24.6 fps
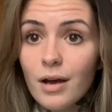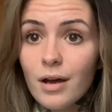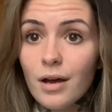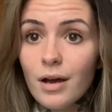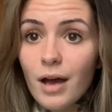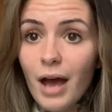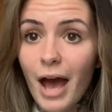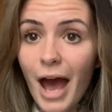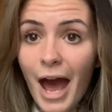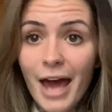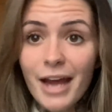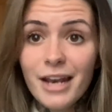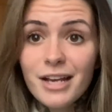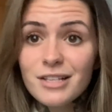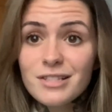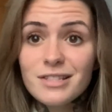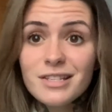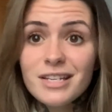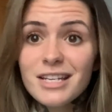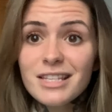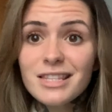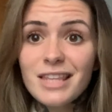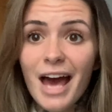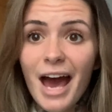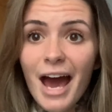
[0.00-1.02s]
Addicts
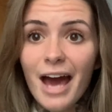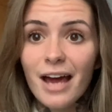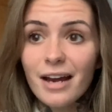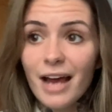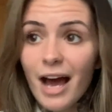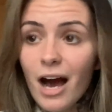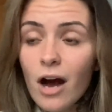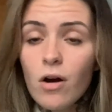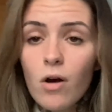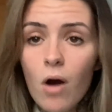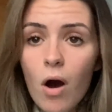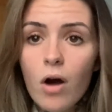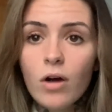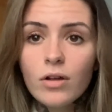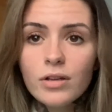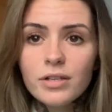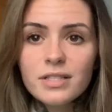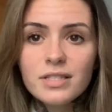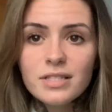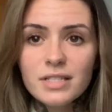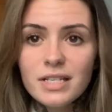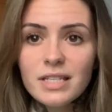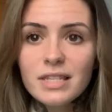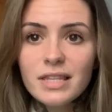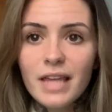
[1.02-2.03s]
need that. Alcoholics
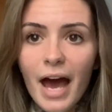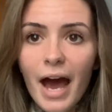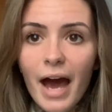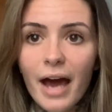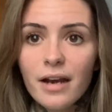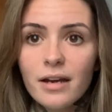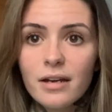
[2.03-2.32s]
need that.